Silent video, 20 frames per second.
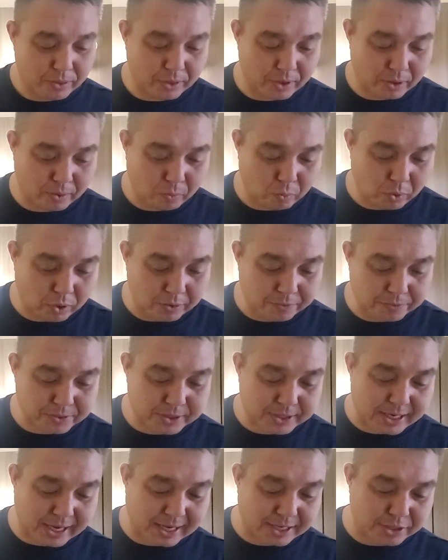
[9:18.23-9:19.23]
the
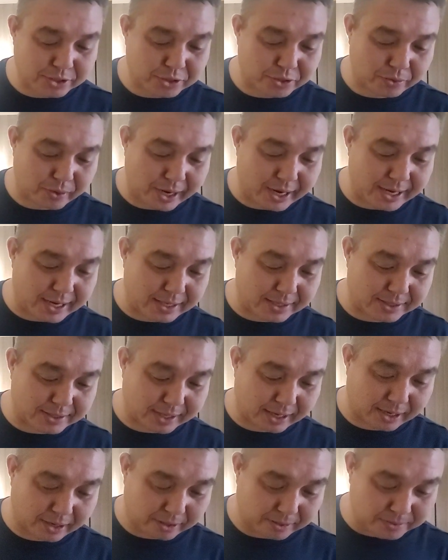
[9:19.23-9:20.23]
Wolf's Den Training
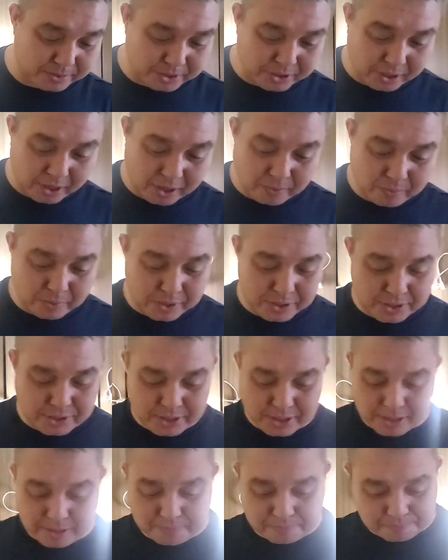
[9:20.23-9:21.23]
Center. Sean
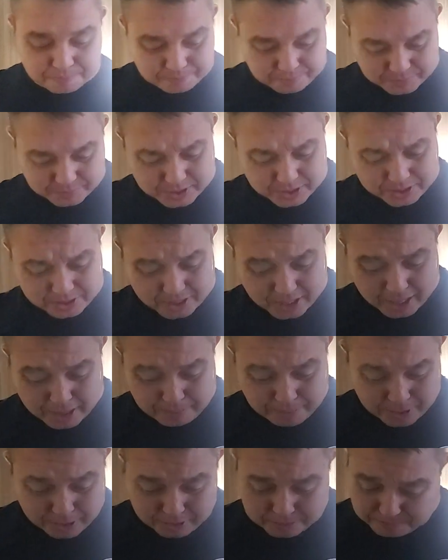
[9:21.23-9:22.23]
Woodson the
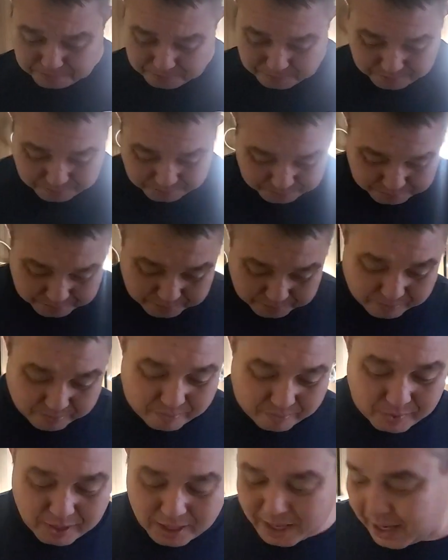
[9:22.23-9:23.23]
sniper,
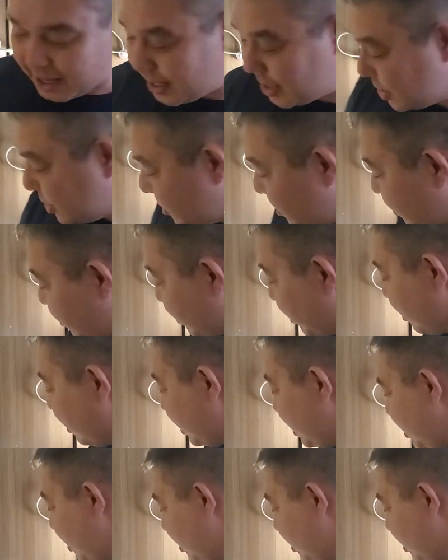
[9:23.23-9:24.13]
is 30